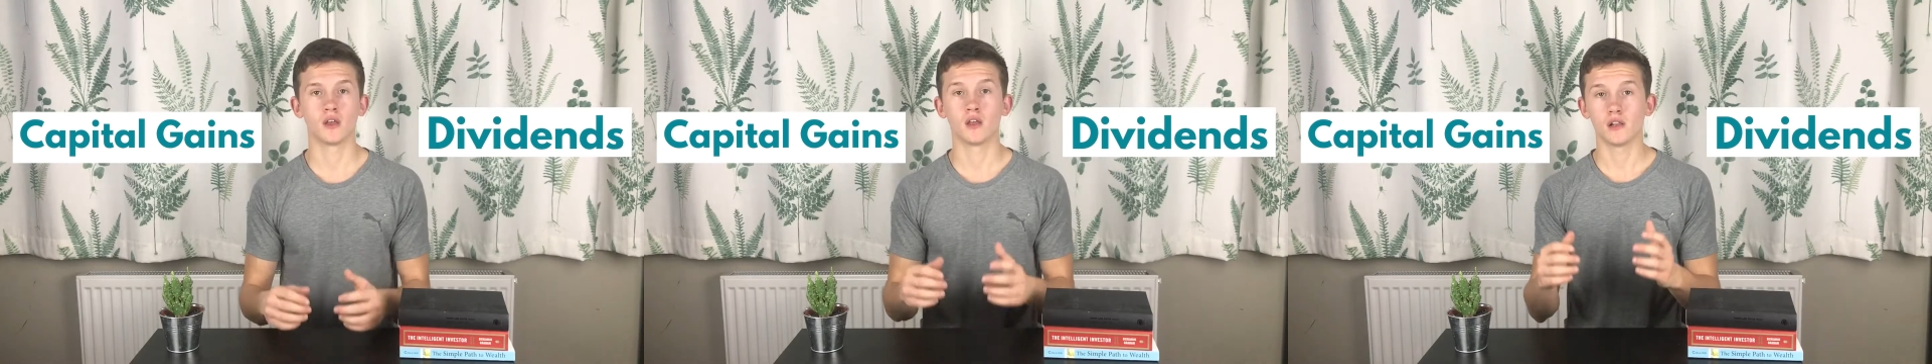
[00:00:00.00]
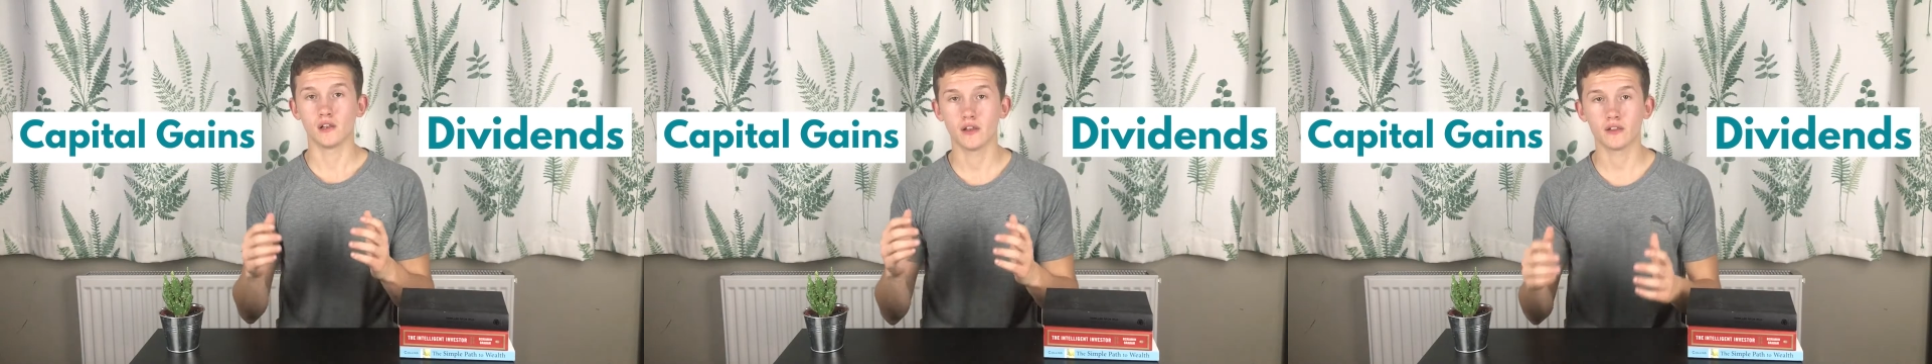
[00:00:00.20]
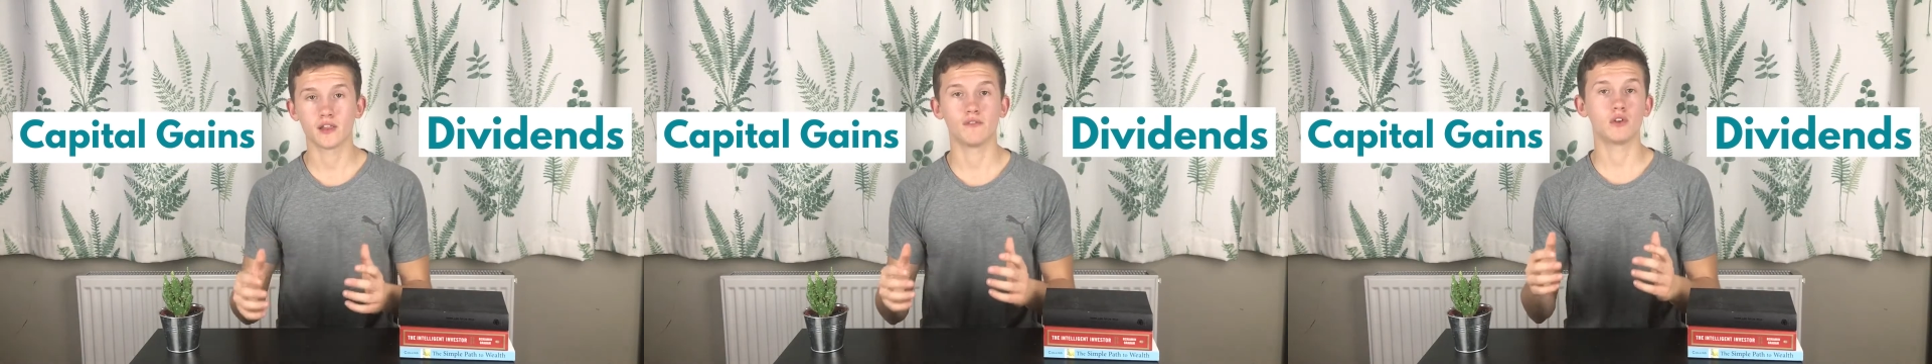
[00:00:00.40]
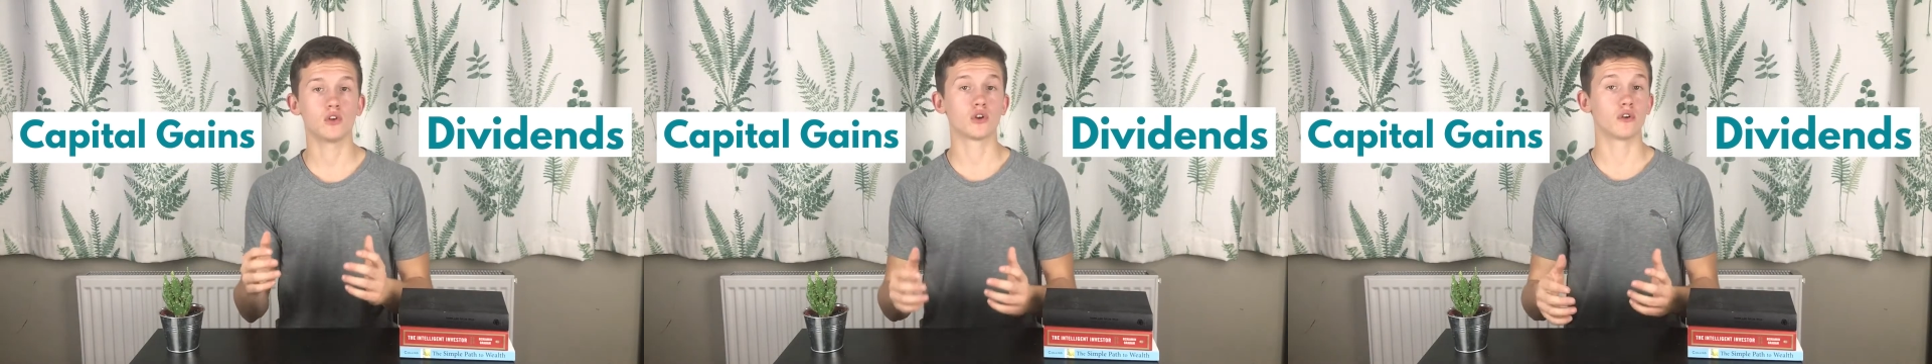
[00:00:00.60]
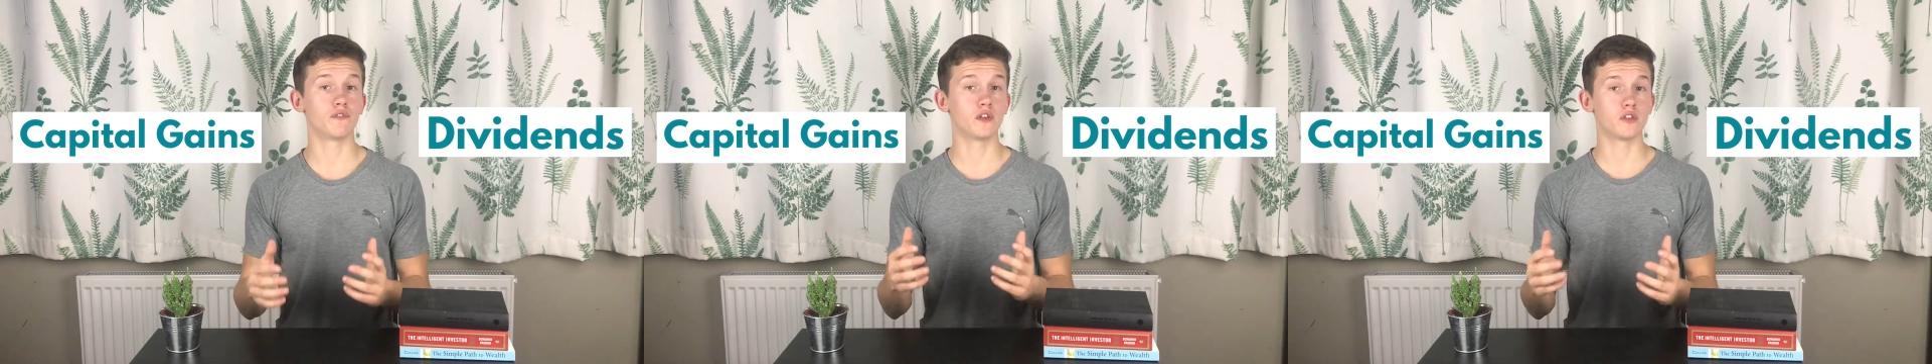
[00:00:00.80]
Let's have a look
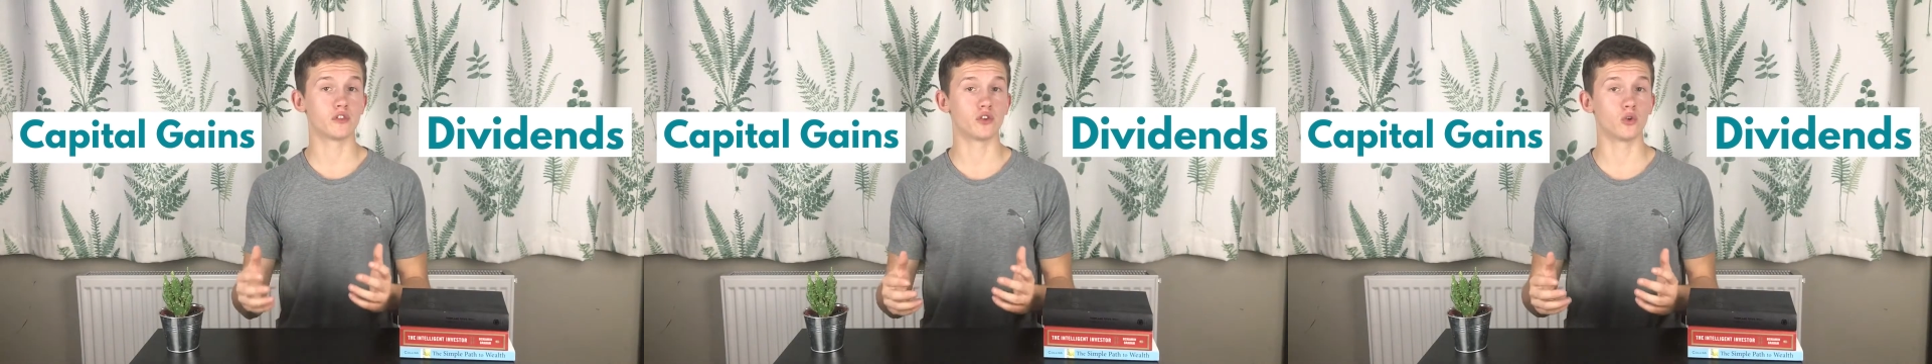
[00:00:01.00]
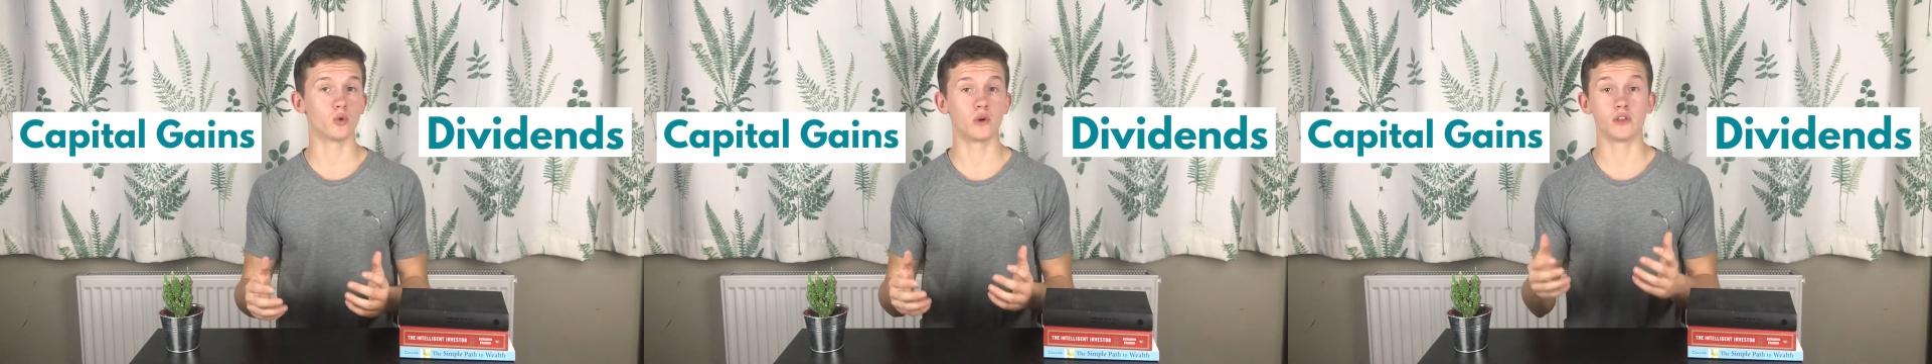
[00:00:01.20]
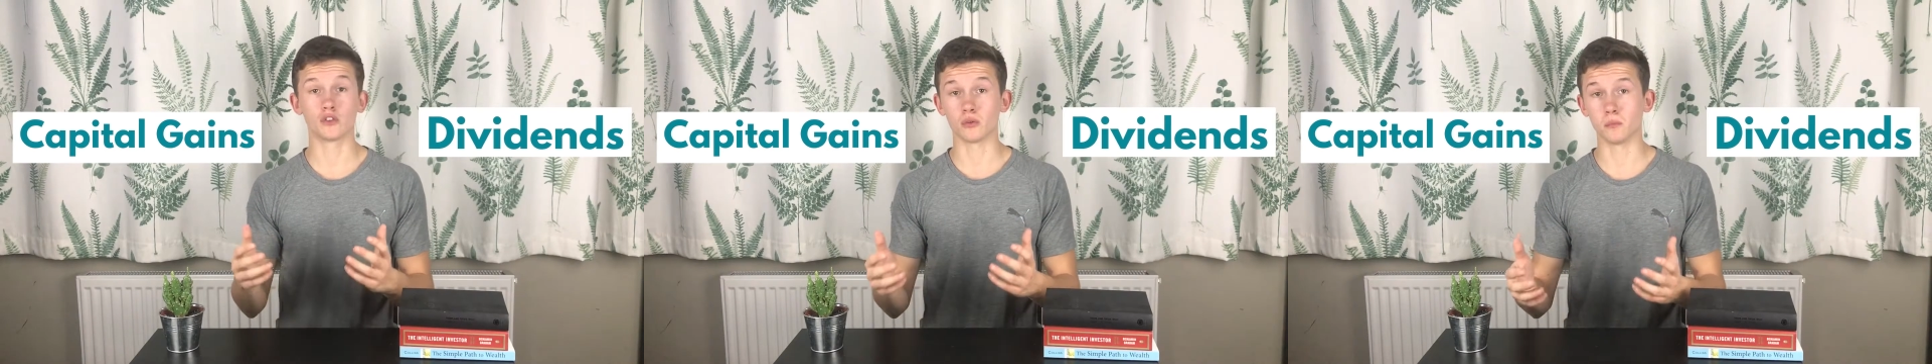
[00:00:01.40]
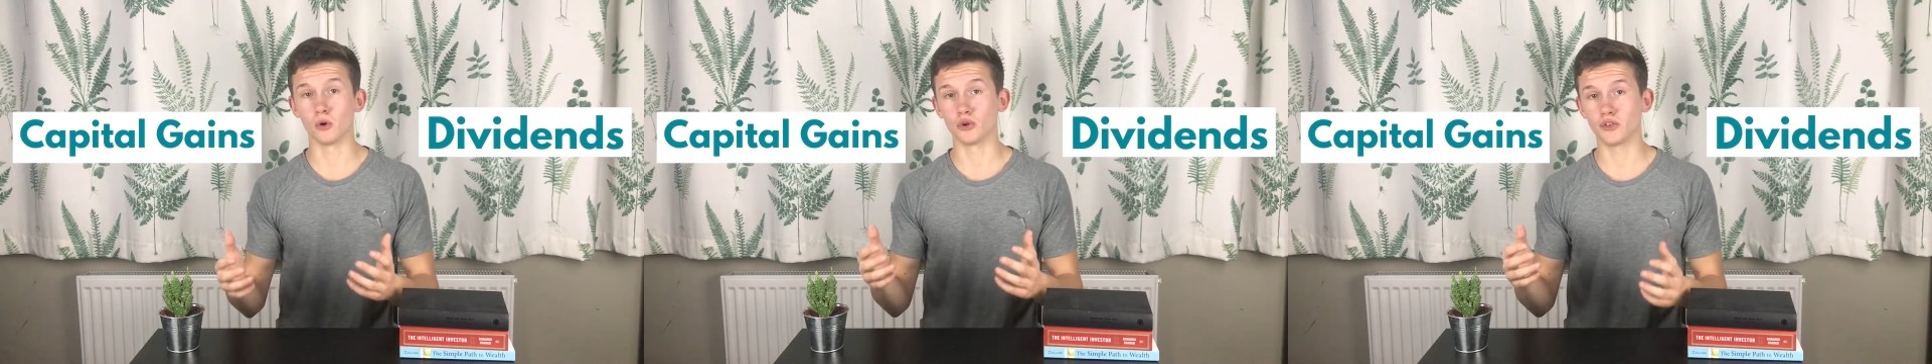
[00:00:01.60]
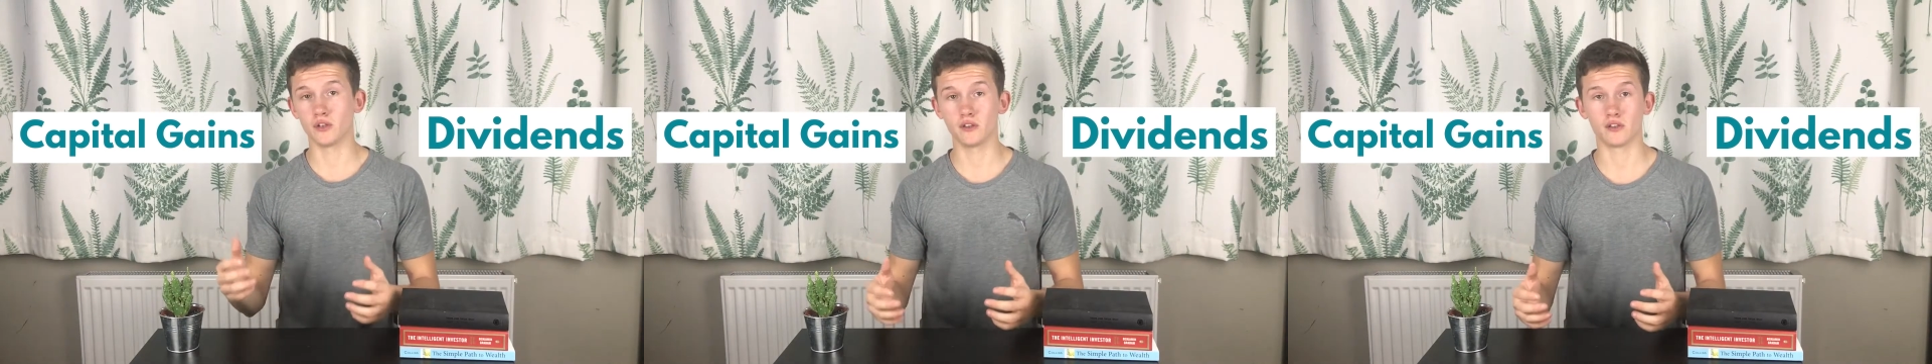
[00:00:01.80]
at these two in some more
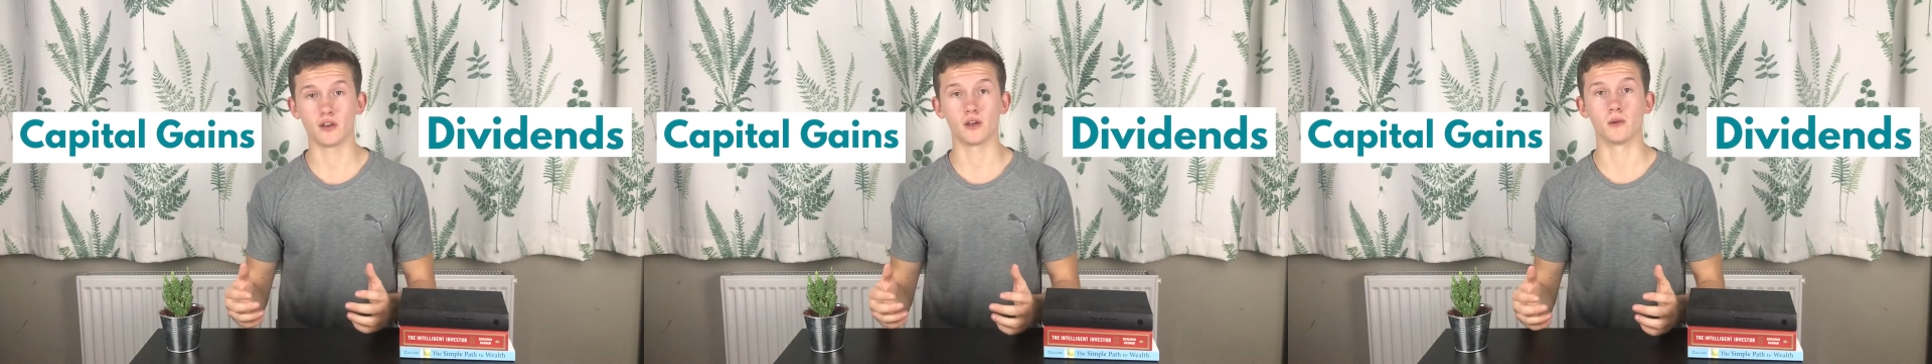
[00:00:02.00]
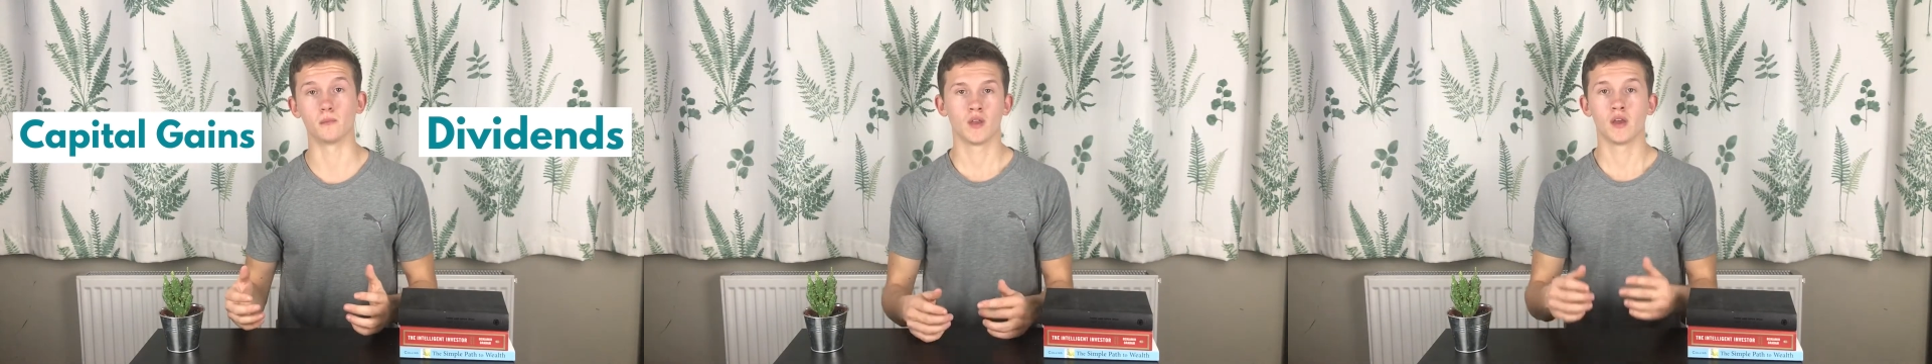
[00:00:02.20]
detail.